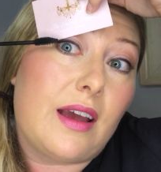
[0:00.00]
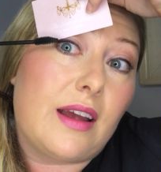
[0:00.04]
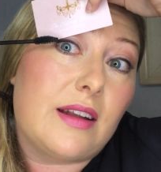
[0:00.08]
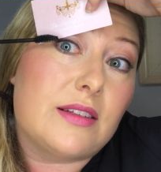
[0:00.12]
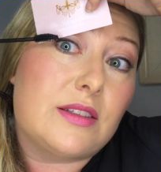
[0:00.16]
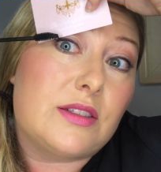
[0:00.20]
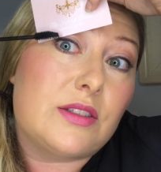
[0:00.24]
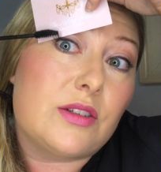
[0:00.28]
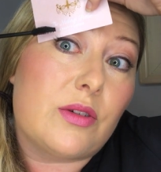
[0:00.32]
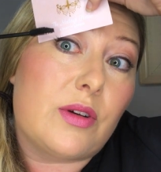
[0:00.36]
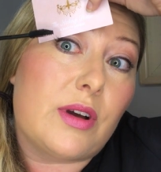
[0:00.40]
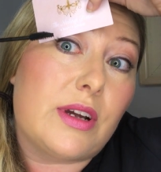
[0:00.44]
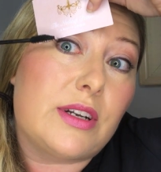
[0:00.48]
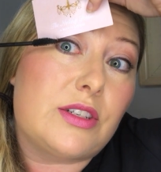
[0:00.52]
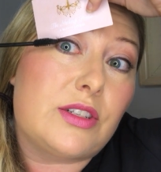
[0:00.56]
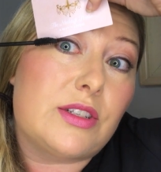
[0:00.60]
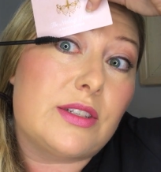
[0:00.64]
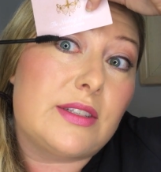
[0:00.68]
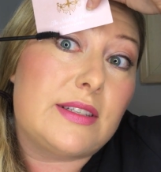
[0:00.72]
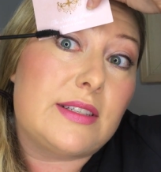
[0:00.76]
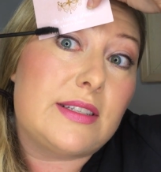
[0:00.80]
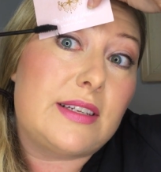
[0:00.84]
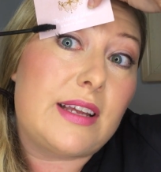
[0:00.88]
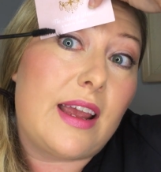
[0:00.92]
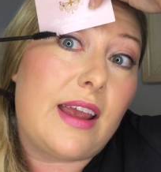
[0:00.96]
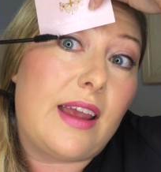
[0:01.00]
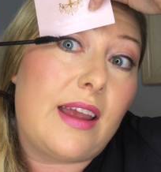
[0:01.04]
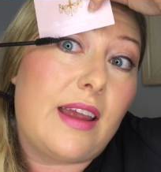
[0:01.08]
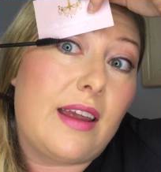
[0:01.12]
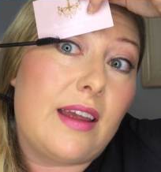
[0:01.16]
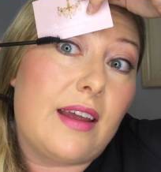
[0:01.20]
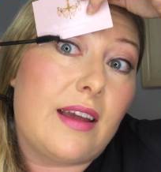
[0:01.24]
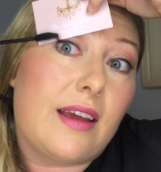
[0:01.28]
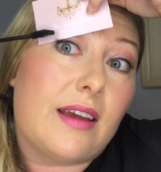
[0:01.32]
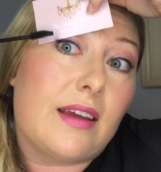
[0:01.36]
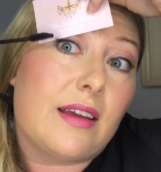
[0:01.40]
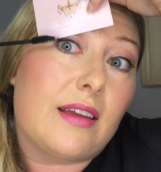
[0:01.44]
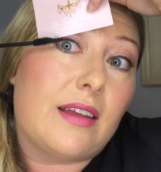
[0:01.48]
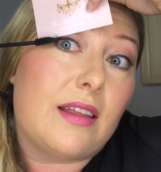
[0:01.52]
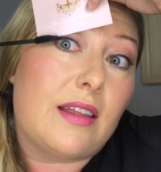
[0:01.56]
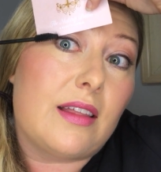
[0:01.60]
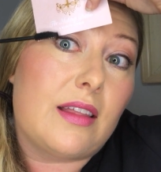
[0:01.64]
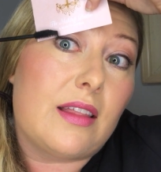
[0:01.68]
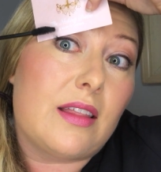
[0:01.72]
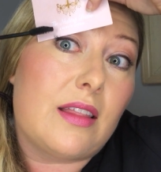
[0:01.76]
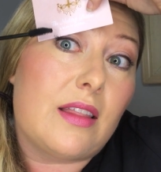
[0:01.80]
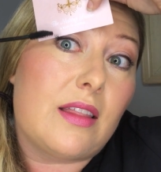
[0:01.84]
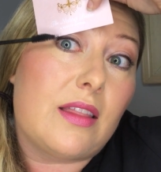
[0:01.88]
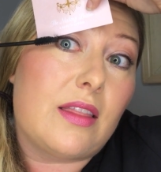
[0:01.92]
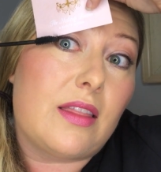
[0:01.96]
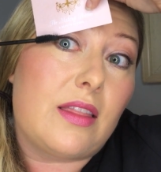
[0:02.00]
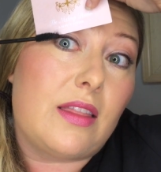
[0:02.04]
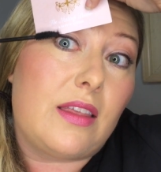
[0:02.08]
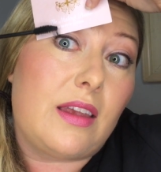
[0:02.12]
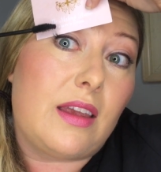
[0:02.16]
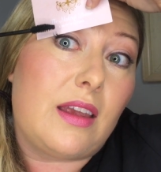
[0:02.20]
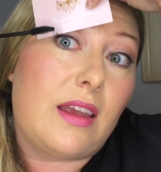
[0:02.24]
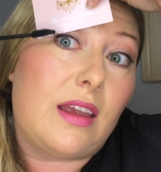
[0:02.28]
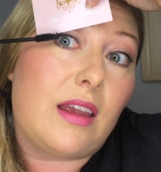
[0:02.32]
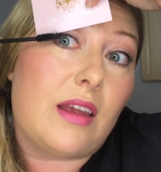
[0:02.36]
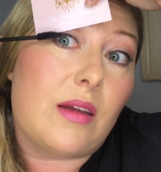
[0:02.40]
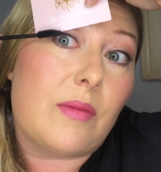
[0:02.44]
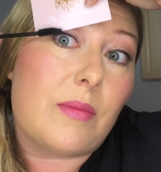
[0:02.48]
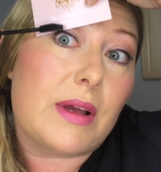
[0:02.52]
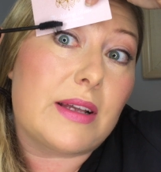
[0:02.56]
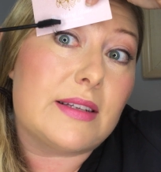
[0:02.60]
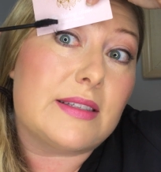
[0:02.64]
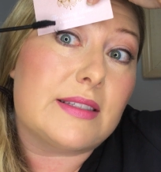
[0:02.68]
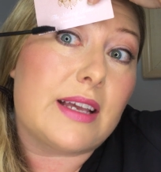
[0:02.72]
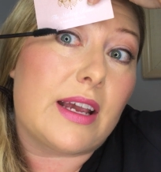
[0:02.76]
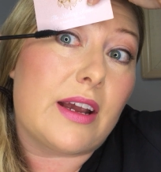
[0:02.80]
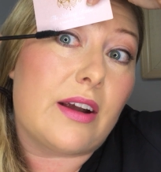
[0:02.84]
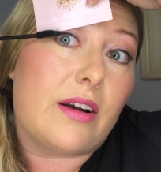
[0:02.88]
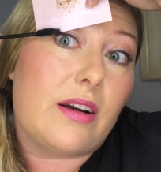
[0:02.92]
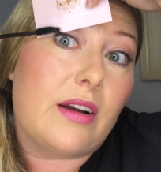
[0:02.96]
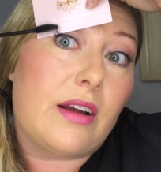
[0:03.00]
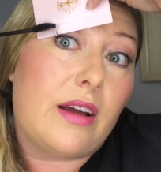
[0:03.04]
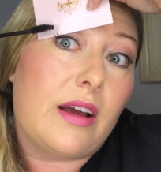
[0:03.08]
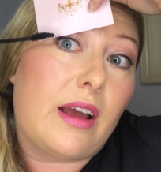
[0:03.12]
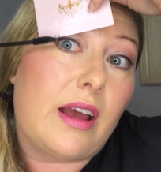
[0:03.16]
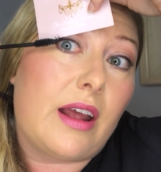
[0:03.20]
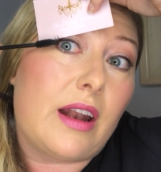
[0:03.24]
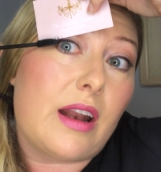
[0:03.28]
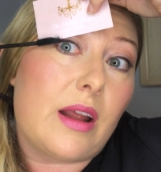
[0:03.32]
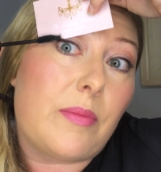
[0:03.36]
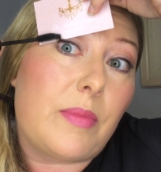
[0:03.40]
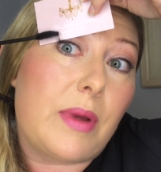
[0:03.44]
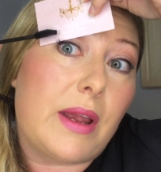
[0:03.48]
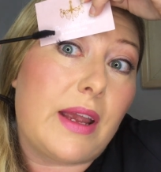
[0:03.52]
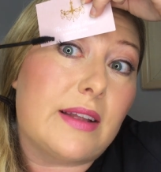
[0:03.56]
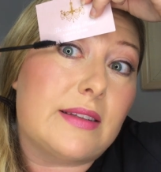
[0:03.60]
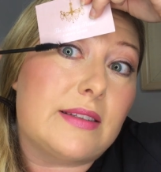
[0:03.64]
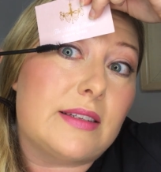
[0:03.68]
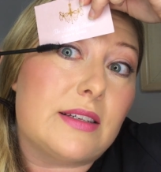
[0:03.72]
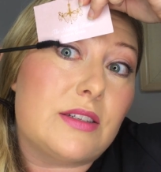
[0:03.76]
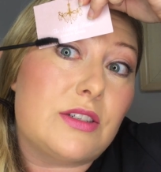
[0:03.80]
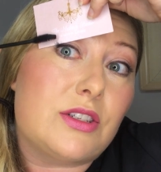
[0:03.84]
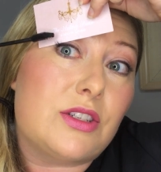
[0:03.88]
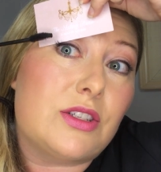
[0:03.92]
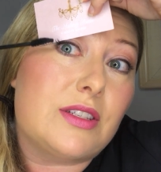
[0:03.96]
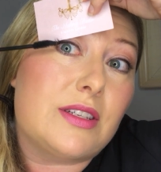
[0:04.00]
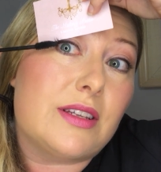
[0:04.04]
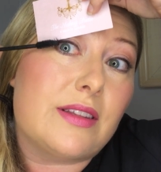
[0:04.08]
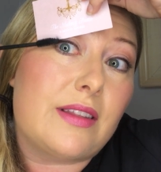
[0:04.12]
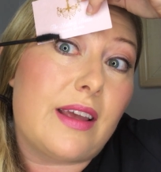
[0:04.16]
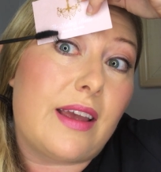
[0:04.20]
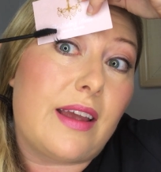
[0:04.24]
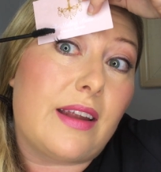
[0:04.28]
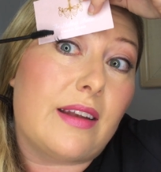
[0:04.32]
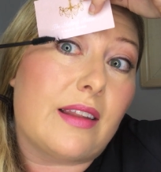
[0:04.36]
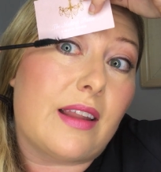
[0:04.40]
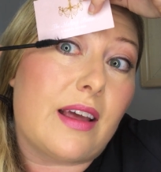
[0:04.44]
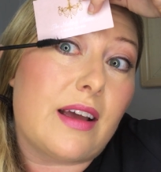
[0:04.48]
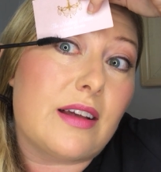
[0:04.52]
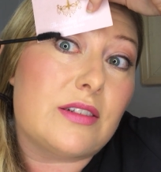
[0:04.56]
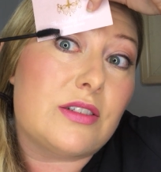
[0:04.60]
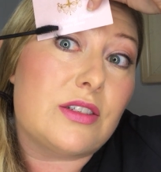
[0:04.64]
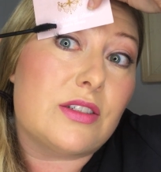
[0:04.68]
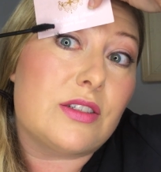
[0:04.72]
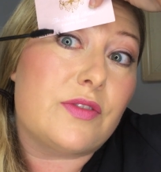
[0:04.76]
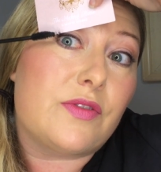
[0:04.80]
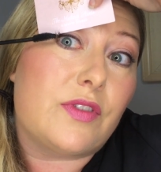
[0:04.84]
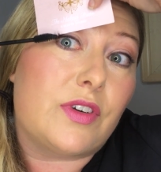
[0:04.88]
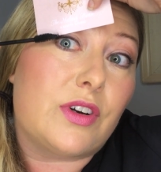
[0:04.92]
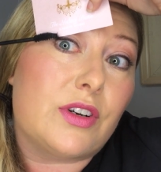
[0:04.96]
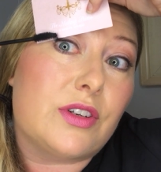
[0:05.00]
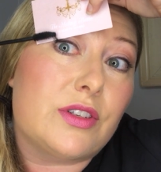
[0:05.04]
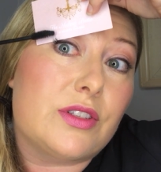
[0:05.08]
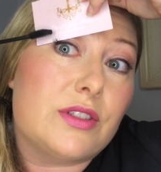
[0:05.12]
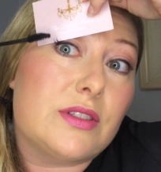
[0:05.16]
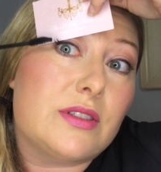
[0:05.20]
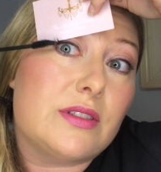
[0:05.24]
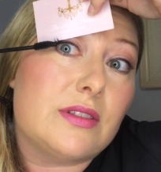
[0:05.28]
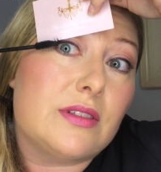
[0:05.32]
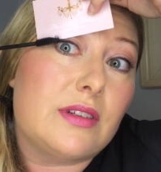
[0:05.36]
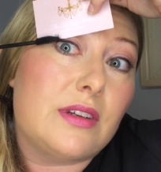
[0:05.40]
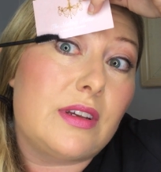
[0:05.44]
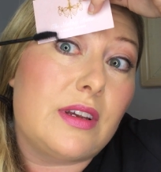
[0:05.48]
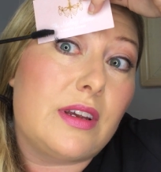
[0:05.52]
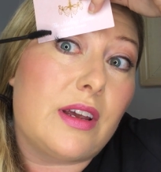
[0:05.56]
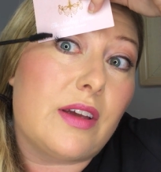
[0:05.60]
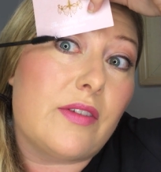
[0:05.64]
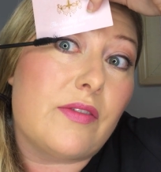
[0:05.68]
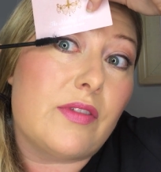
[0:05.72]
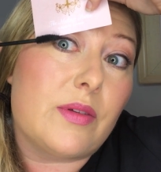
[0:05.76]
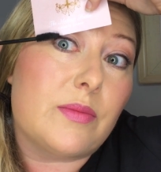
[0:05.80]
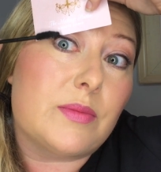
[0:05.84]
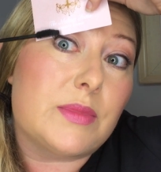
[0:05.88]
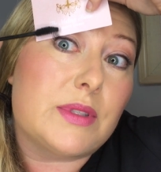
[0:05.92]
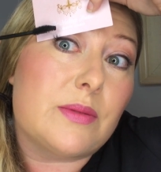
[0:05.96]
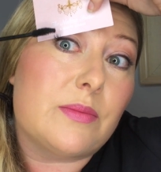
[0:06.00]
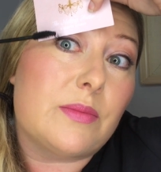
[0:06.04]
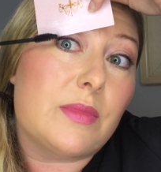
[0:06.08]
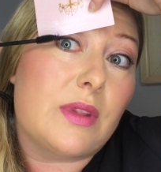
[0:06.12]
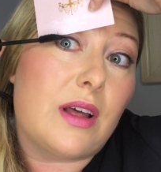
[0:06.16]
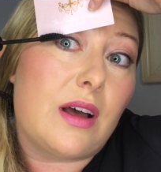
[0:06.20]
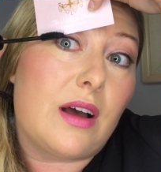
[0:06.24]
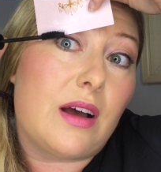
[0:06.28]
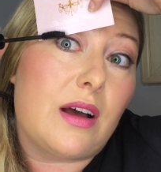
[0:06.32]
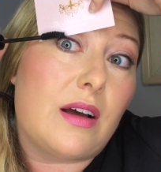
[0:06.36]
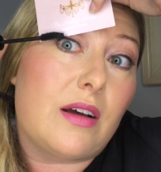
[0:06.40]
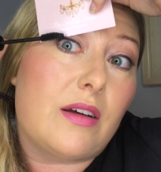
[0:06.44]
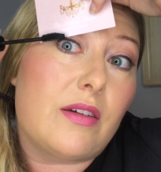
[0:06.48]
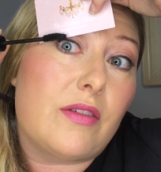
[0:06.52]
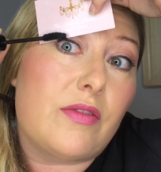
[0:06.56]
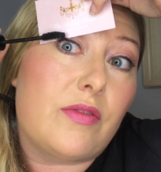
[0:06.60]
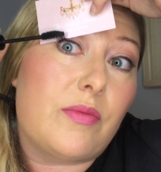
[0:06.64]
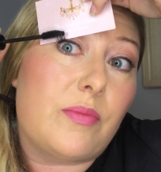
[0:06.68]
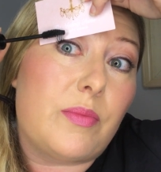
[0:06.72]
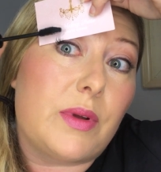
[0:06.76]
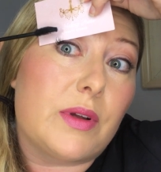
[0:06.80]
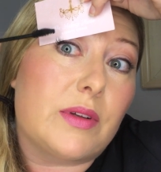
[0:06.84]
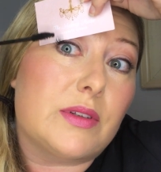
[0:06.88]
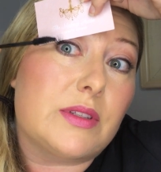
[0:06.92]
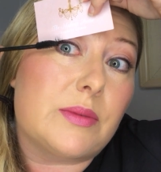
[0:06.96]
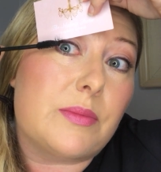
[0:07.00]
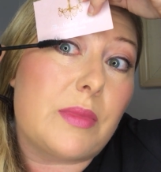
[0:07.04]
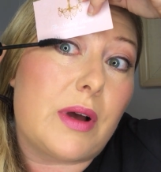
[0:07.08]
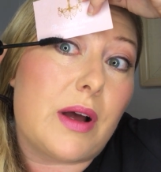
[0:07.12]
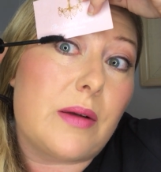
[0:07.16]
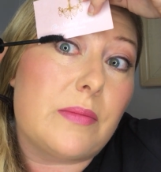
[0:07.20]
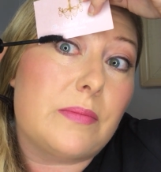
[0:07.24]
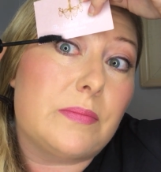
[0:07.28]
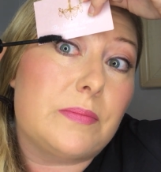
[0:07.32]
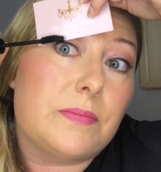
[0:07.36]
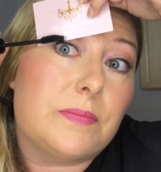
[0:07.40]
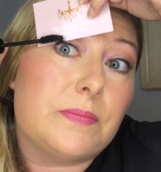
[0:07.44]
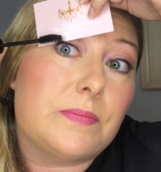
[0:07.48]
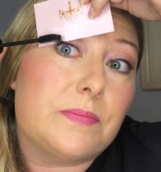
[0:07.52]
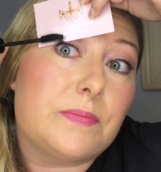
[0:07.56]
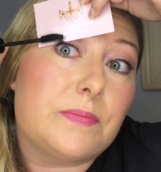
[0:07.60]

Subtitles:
And so I just take the mascara and I pay attention to the end lashes first. Give them some love, build them up.